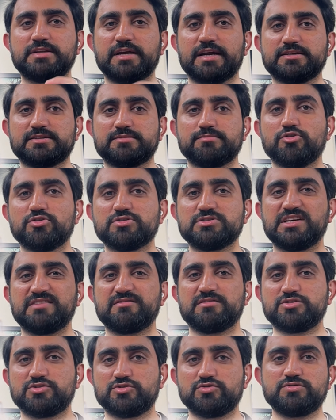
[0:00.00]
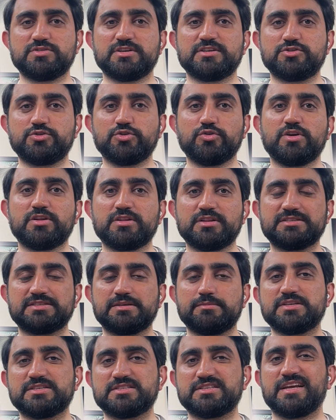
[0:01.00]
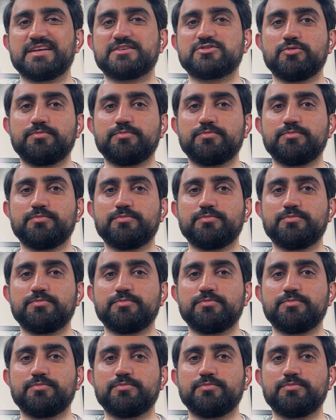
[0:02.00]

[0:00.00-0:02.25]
that most of the students doing this mistake.